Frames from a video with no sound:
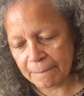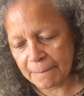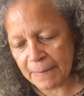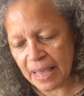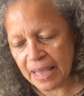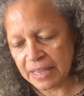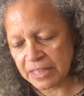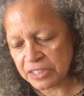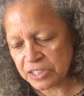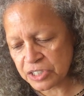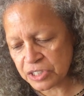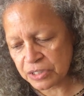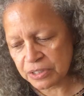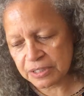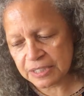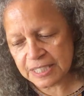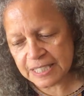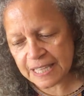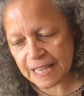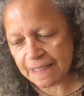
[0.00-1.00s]

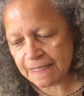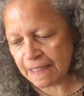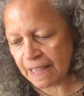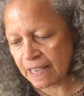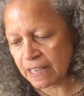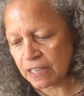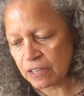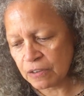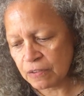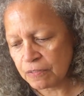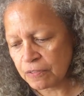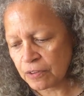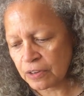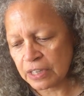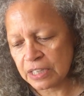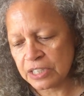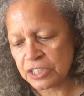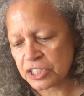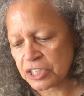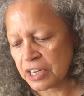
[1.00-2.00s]
angels, I thank you for
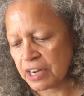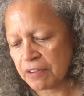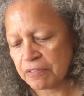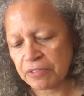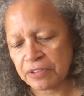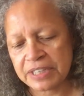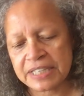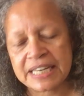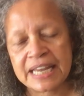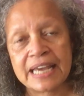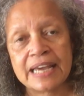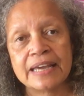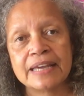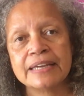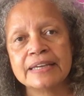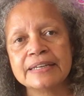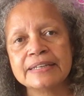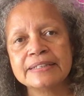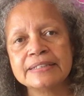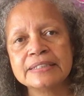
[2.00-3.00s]
each and every day.
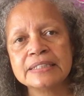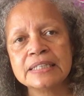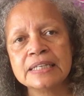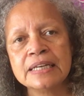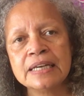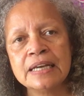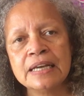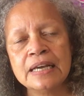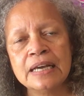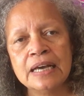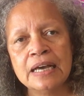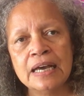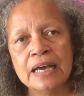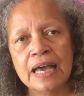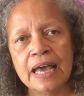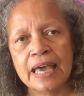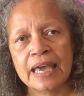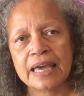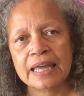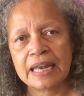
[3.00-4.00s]

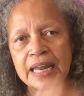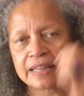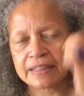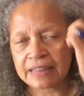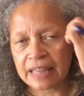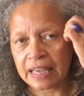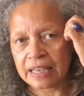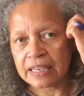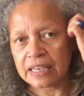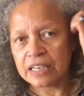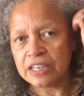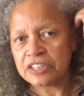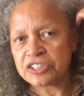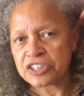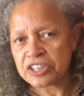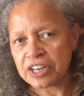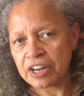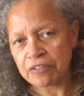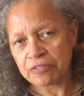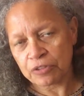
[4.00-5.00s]
And I thank each
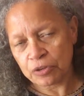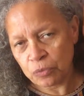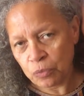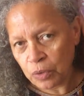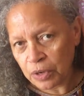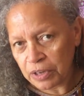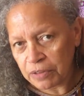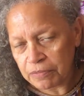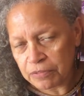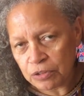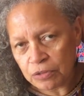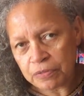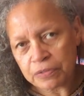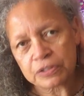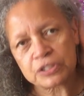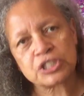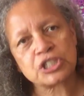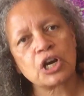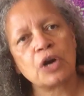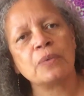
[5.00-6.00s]
and every one of you for
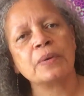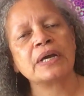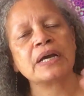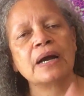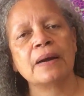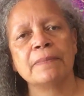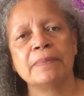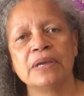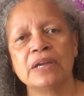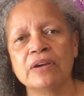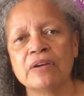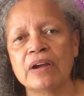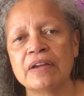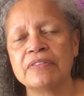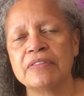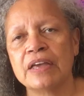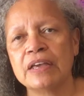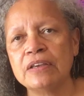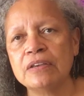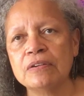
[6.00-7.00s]
showing up here. I
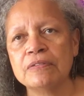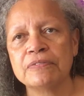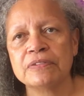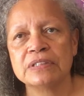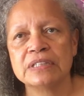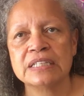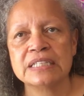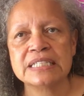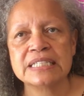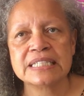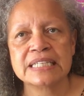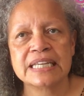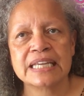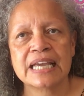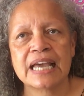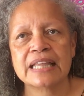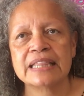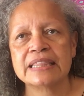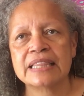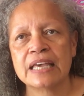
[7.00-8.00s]
thank you for listening.
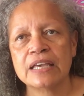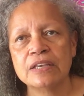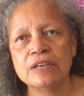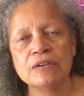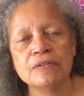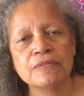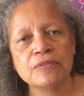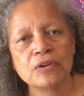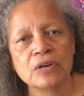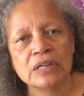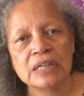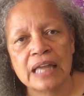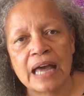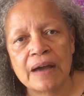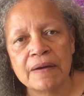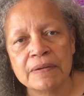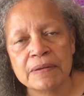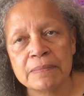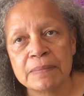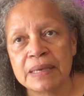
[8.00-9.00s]
I thank you for
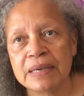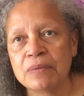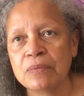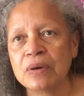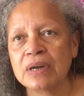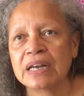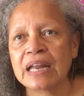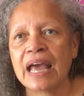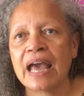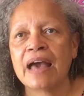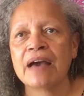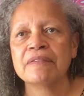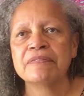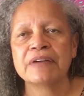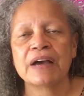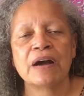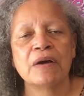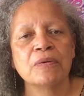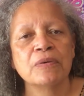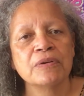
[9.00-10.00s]
allowing me, a half
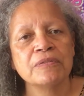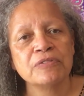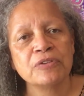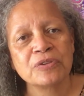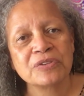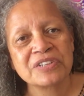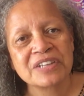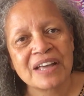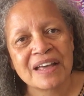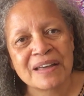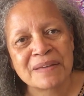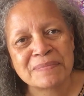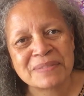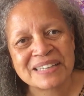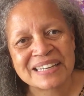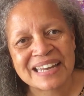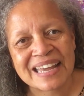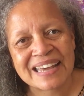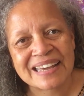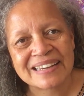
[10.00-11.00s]
hour of your time
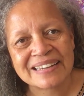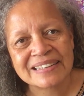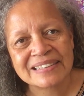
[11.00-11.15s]
today.